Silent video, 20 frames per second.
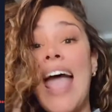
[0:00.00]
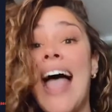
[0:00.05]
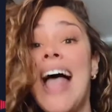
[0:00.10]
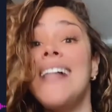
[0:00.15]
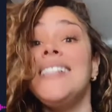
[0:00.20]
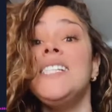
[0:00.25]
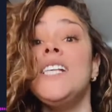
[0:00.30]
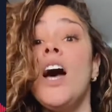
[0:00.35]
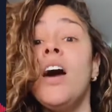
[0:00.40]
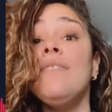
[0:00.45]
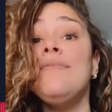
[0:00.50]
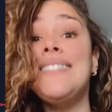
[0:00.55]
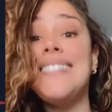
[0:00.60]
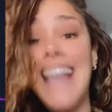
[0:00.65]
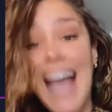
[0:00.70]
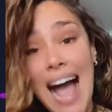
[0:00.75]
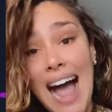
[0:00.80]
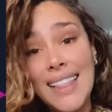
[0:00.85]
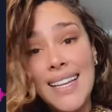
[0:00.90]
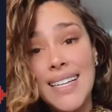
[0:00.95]
heads of
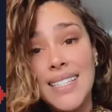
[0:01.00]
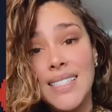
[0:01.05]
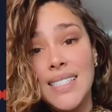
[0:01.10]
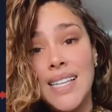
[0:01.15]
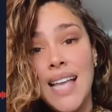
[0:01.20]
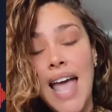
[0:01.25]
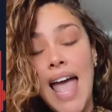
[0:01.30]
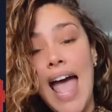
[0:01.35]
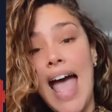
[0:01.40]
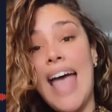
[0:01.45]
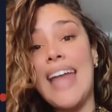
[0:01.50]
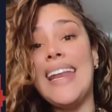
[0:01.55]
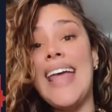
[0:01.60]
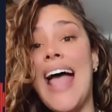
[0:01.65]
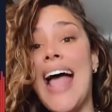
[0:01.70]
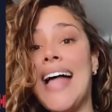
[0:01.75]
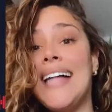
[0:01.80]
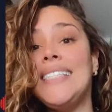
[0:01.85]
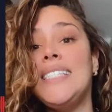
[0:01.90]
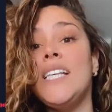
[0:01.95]
talent, and
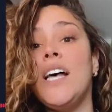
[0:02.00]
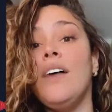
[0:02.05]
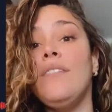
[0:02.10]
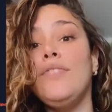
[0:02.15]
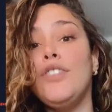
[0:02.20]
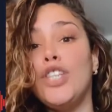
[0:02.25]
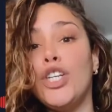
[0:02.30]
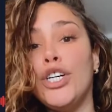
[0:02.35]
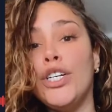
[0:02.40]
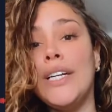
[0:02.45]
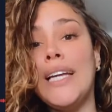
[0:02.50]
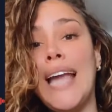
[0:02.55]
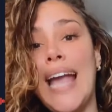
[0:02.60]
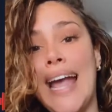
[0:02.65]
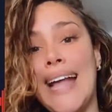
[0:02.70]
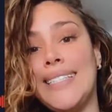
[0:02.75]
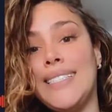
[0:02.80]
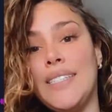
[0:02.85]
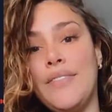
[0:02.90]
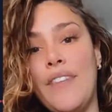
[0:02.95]
heads of learning
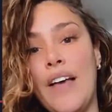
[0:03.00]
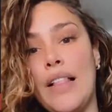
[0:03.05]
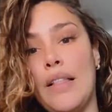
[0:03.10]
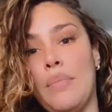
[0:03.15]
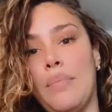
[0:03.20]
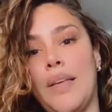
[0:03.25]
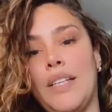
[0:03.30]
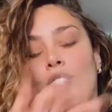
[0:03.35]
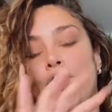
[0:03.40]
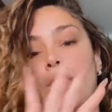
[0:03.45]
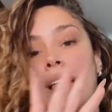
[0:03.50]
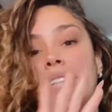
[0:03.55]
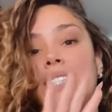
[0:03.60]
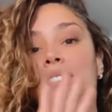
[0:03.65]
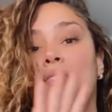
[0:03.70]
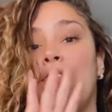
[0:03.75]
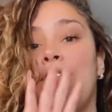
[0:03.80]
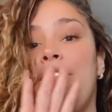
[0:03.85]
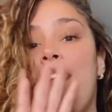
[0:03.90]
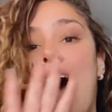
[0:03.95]
and development. So
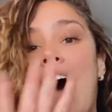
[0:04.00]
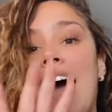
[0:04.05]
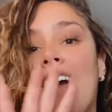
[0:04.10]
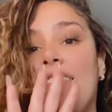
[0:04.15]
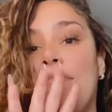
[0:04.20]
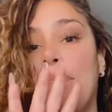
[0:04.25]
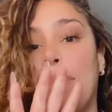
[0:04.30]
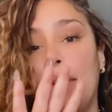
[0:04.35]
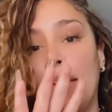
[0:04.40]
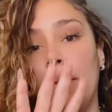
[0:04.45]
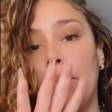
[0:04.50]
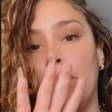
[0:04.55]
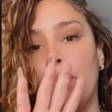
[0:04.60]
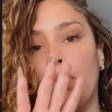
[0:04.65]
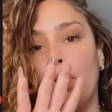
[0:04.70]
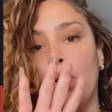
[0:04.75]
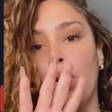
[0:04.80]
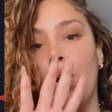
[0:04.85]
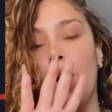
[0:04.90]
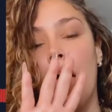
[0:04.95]
that's 5
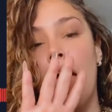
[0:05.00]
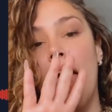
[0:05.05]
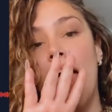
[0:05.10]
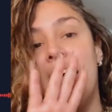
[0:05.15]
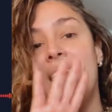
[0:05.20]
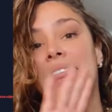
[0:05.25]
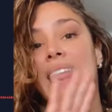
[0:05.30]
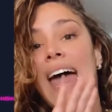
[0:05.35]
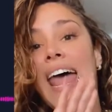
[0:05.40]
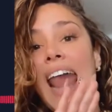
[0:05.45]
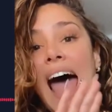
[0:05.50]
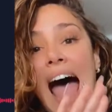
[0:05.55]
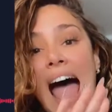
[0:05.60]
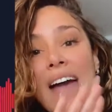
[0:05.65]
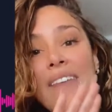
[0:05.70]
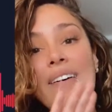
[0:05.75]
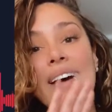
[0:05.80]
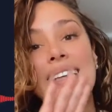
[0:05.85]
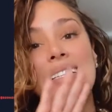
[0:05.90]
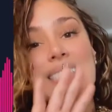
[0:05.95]
people that
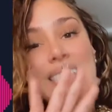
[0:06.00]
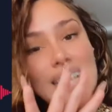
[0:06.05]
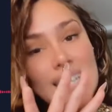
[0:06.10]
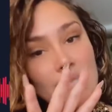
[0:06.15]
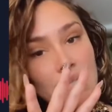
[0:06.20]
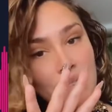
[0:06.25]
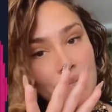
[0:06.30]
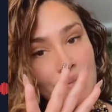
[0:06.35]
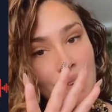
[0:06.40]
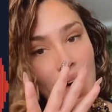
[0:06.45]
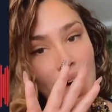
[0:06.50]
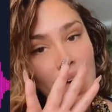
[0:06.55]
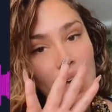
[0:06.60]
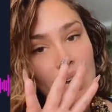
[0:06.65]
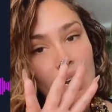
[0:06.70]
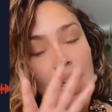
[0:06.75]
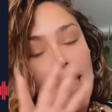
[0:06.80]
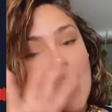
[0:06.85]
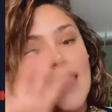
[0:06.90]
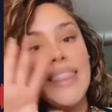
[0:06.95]
I've
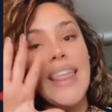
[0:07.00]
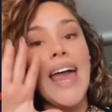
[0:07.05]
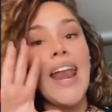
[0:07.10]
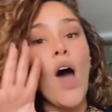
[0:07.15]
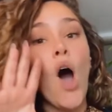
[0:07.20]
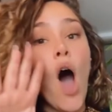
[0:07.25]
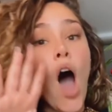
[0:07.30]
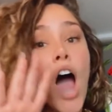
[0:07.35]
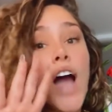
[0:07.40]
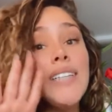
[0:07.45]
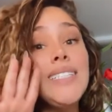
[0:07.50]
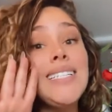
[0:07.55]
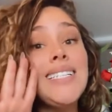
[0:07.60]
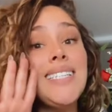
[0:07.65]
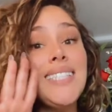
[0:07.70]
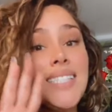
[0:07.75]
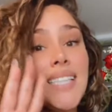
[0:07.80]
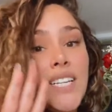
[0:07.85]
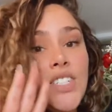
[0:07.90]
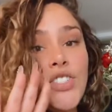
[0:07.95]
identified that are
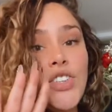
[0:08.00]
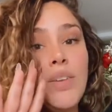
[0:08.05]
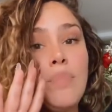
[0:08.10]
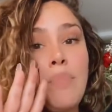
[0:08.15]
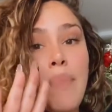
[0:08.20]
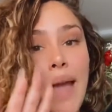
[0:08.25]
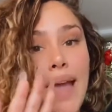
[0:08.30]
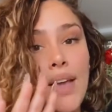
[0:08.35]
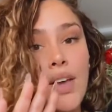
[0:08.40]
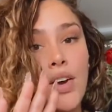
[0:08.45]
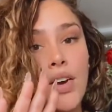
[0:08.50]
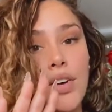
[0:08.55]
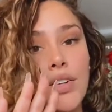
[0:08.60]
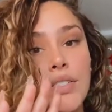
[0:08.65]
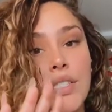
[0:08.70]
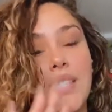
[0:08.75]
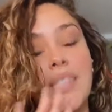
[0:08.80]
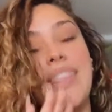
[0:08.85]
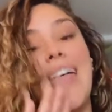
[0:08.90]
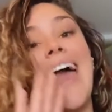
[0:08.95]
decision
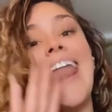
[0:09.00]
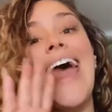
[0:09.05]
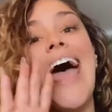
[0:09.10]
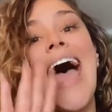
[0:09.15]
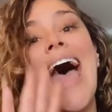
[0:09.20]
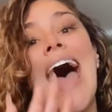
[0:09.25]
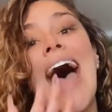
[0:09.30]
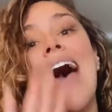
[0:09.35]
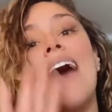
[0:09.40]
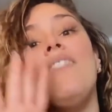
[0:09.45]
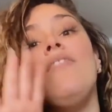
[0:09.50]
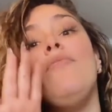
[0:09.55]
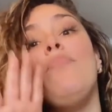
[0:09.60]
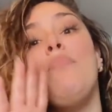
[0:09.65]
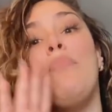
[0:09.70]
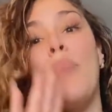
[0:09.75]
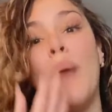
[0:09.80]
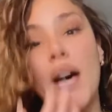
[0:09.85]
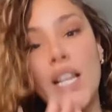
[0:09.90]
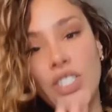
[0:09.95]
makers that
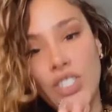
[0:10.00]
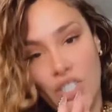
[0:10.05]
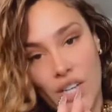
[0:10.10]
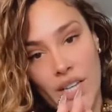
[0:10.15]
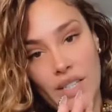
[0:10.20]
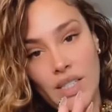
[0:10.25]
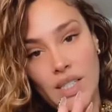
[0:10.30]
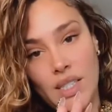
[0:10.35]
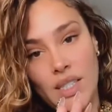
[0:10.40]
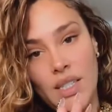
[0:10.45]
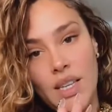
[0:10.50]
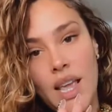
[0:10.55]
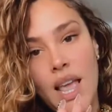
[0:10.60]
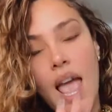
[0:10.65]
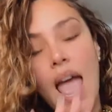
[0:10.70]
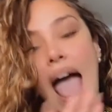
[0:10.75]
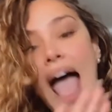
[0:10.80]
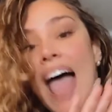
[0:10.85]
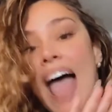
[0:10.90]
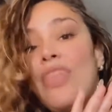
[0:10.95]
have budgets.
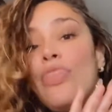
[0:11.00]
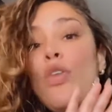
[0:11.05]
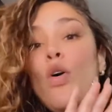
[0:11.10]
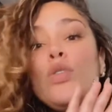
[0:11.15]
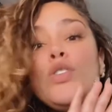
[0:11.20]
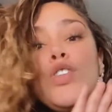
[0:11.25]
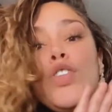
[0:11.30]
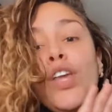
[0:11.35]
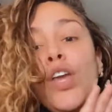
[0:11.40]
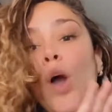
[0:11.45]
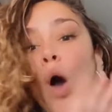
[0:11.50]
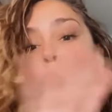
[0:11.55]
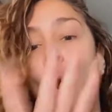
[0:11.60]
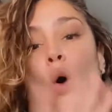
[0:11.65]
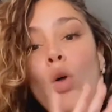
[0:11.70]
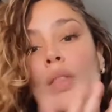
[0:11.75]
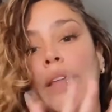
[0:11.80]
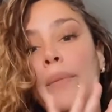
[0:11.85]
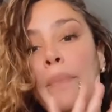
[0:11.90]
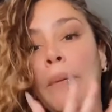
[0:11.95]
And those are the
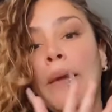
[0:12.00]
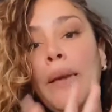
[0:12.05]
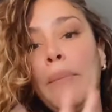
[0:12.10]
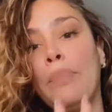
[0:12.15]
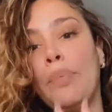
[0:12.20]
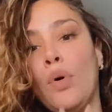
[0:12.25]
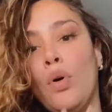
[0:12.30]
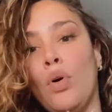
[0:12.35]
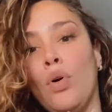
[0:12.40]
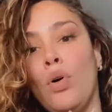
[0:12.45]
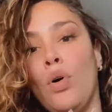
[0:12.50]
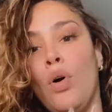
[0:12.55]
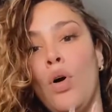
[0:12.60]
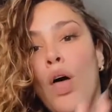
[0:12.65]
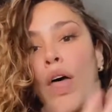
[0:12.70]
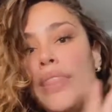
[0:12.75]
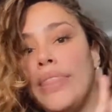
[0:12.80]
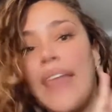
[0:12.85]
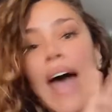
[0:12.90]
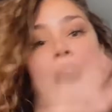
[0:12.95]
only people
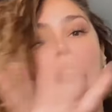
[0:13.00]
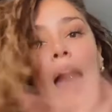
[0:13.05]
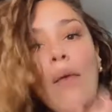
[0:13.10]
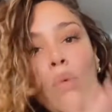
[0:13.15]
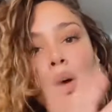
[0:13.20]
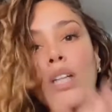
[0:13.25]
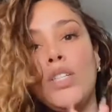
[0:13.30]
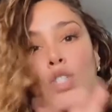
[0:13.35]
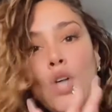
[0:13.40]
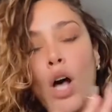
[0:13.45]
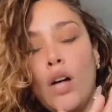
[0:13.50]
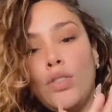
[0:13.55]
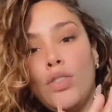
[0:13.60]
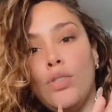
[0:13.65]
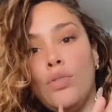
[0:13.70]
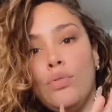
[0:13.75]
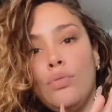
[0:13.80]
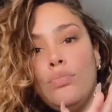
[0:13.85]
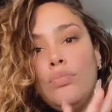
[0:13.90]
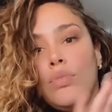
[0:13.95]
that I want to talk
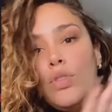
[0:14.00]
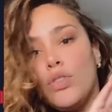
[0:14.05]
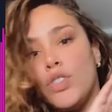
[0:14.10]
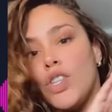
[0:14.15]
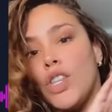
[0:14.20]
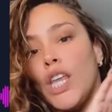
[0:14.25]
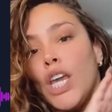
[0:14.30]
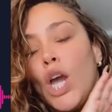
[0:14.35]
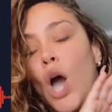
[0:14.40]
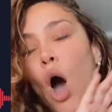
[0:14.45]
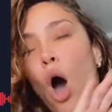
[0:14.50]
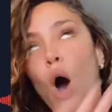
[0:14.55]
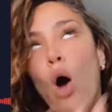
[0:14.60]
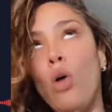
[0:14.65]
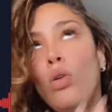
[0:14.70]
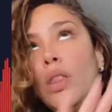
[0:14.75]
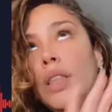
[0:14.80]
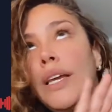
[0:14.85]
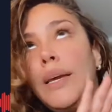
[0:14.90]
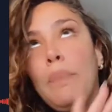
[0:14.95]
to. Those are the
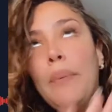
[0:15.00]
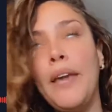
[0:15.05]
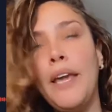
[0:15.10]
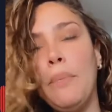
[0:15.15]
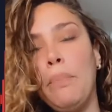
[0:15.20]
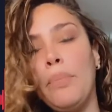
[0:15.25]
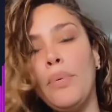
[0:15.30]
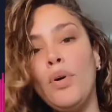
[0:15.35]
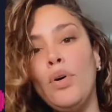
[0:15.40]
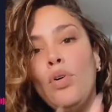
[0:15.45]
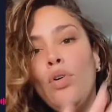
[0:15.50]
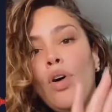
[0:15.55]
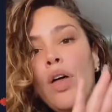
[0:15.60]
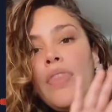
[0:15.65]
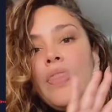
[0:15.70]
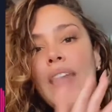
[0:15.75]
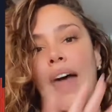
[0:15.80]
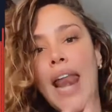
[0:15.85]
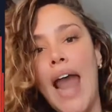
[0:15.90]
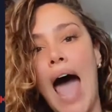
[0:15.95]
only
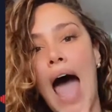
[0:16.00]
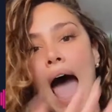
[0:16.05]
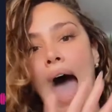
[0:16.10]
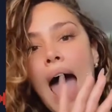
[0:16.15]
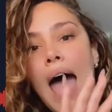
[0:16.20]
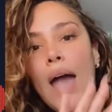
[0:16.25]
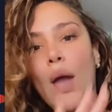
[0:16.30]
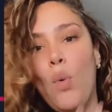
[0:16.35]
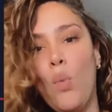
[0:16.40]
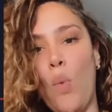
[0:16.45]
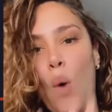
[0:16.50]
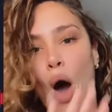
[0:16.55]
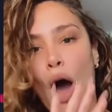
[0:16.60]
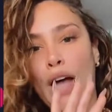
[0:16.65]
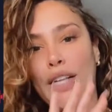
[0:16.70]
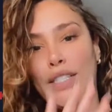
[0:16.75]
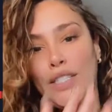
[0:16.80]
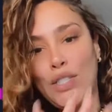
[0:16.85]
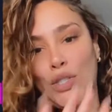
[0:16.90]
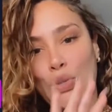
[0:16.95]
people that I
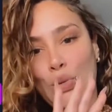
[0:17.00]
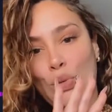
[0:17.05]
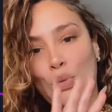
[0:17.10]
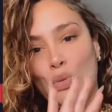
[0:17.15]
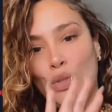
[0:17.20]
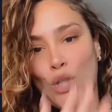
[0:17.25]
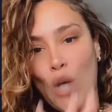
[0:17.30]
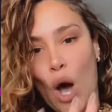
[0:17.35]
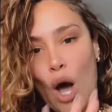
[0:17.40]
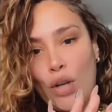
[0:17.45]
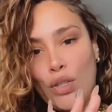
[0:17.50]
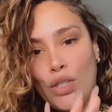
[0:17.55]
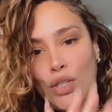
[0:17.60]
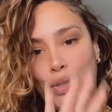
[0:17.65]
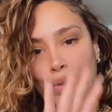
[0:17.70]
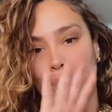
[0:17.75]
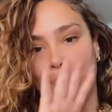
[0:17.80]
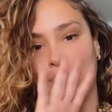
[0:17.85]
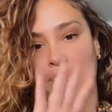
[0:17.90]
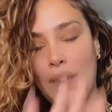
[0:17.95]
want to talk
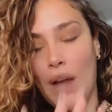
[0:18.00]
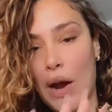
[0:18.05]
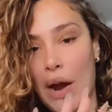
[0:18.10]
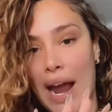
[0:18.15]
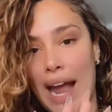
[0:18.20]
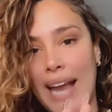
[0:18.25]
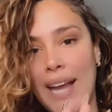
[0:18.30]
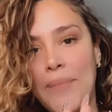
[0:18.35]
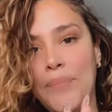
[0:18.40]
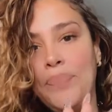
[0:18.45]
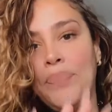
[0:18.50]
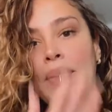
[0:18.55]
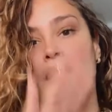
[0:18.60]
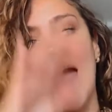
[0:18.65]
to. All right.